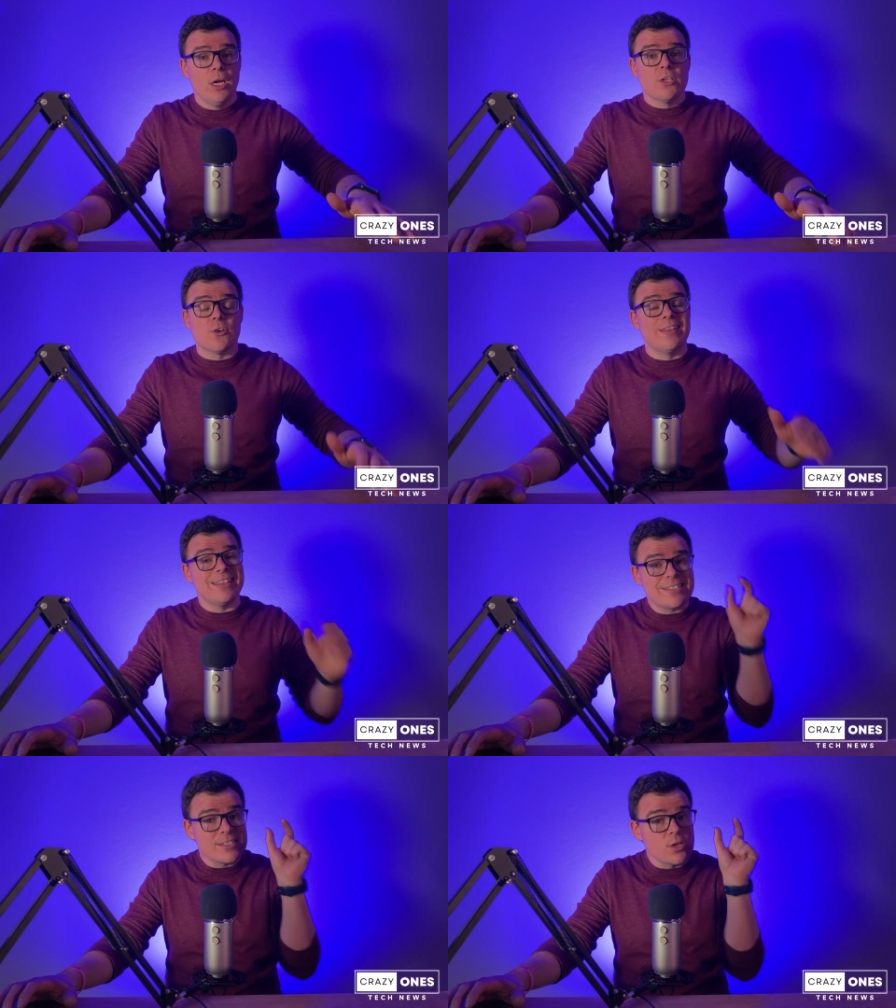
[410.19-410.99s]
So I think
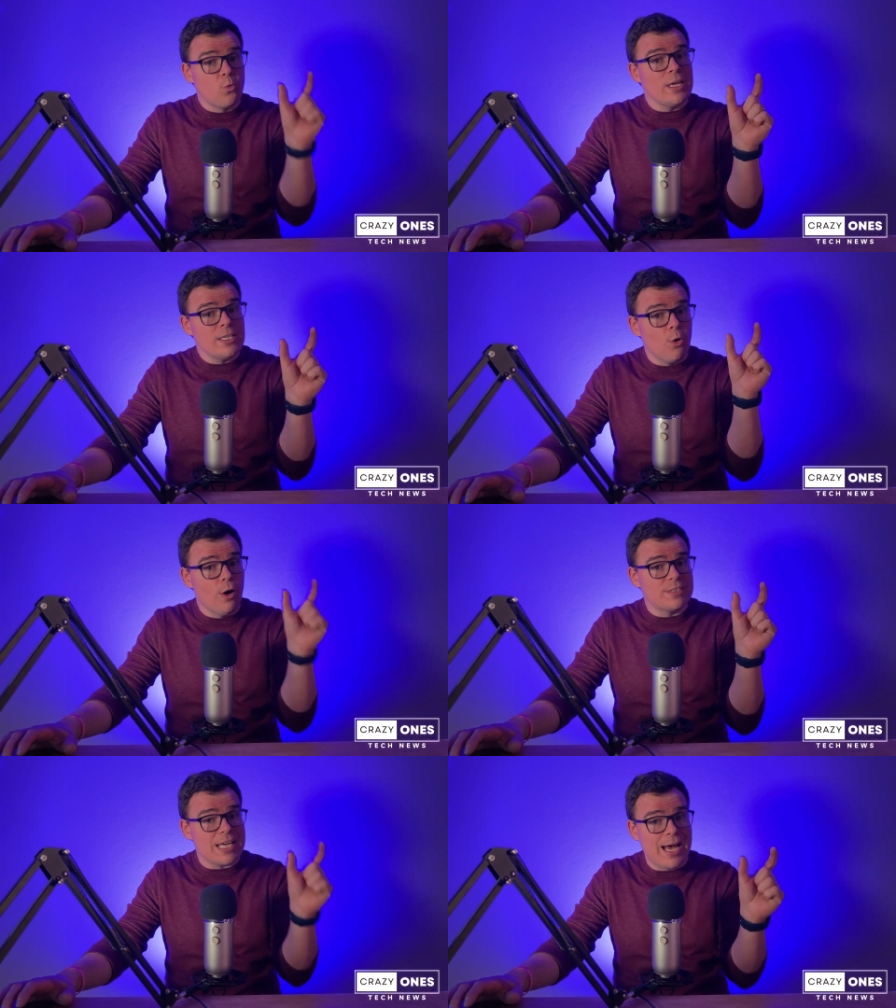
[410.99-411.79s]
this is the window
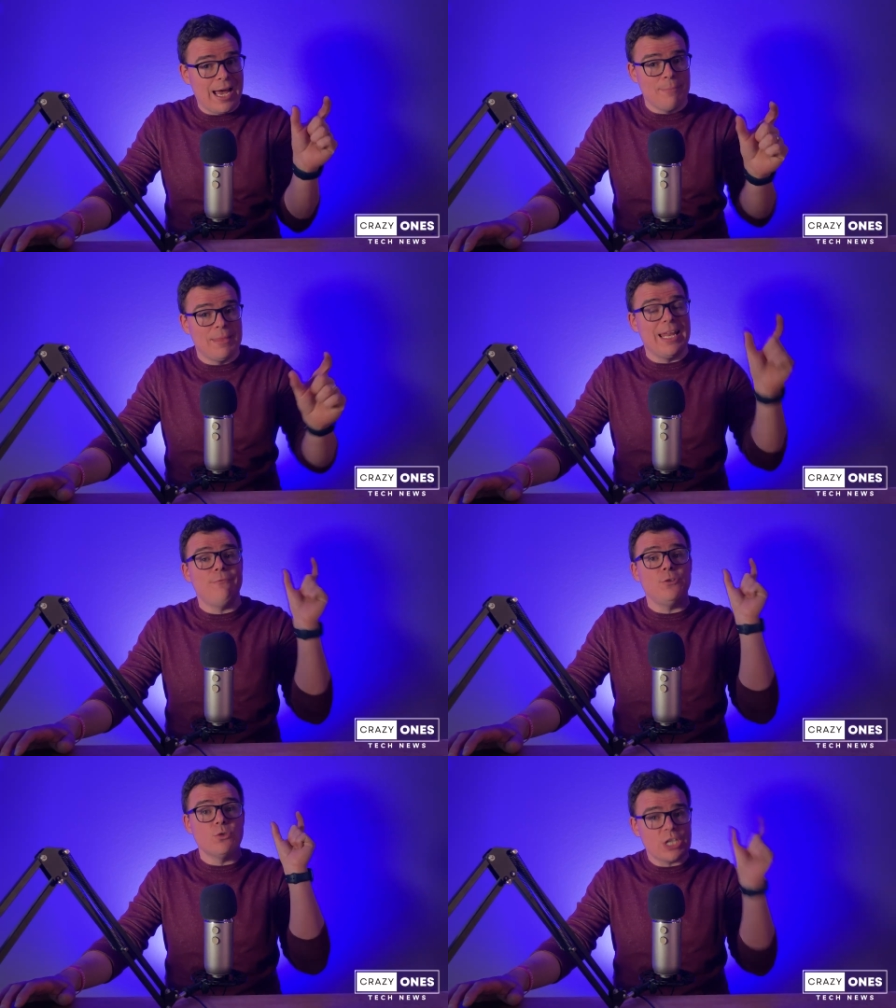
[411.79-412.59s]
of time that
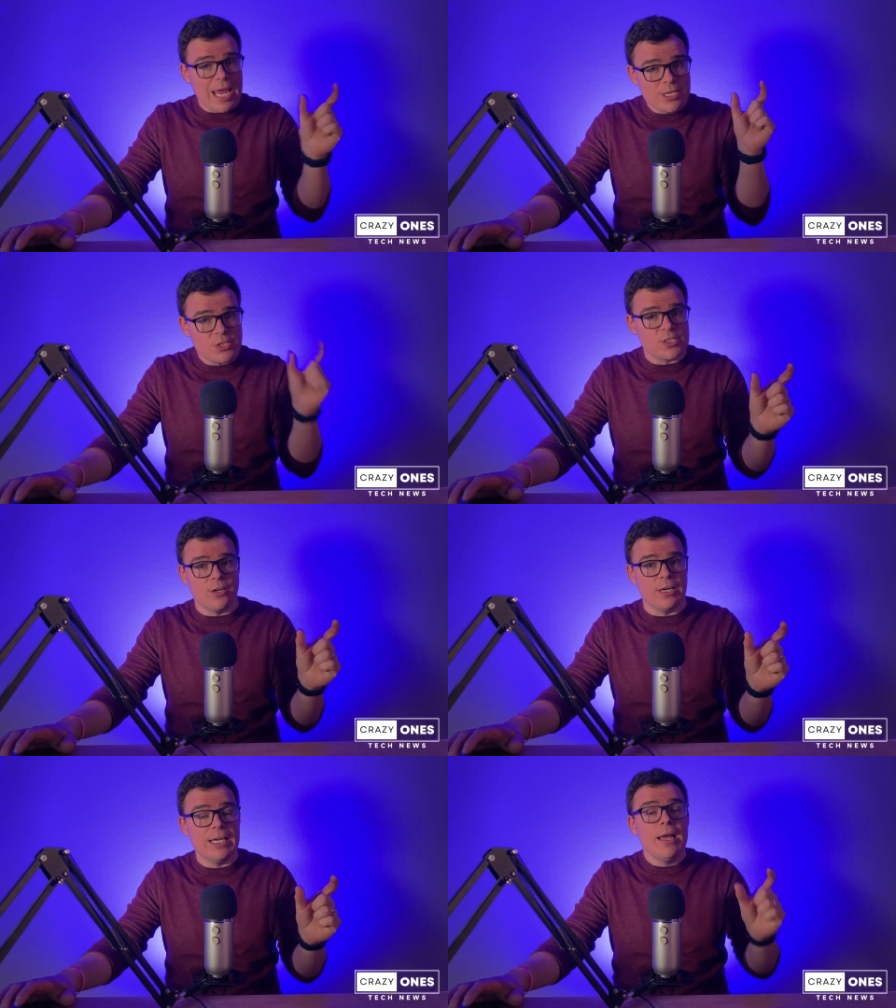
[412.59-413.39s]
if you change
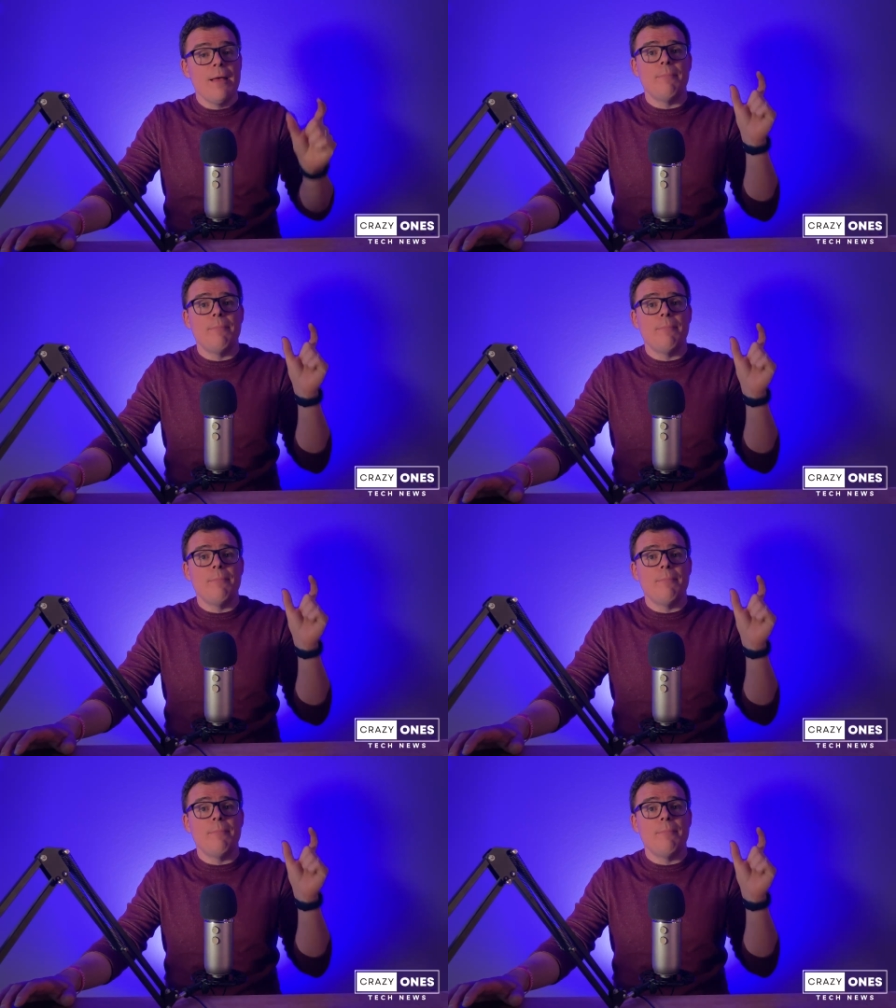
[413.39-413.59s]
Siri,